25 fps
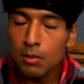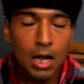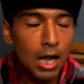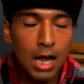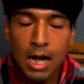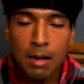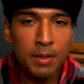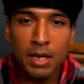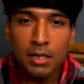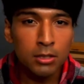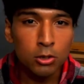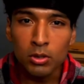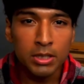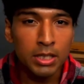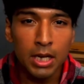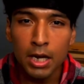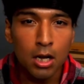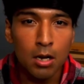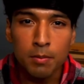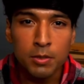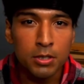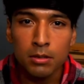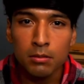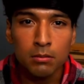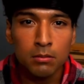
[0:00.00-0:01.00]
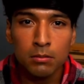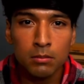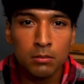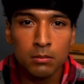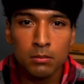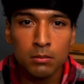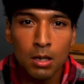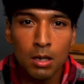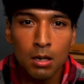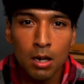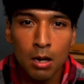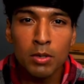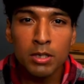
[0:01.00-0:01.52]
I'm not doing that option.
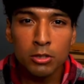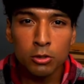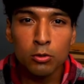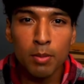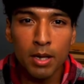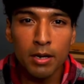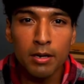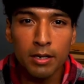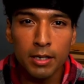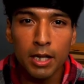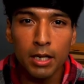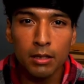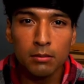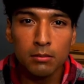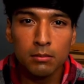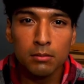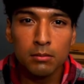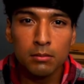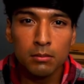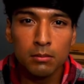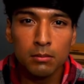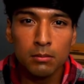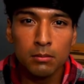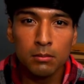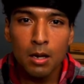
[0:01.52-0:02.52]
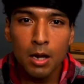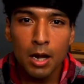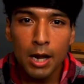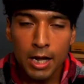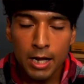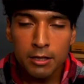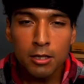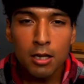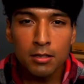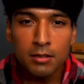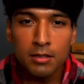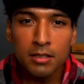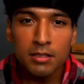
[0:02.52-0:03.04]
I want to do better than that. And I
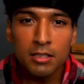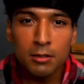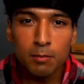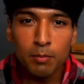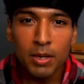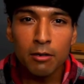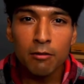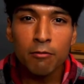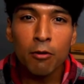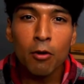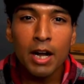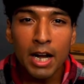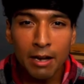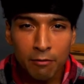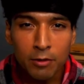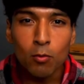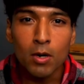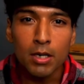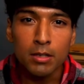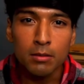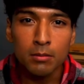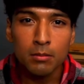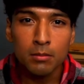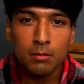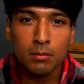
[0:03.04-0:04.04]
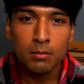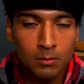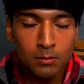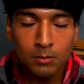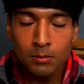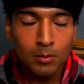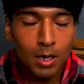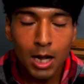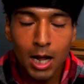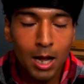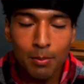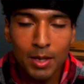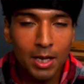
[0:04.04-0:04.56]
thought this is better for everyone.
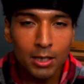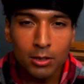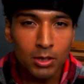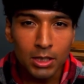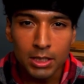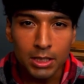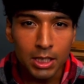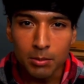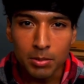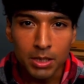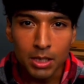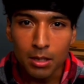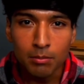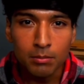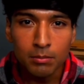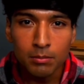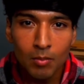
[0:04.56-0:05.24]
I'm not quitting ABM.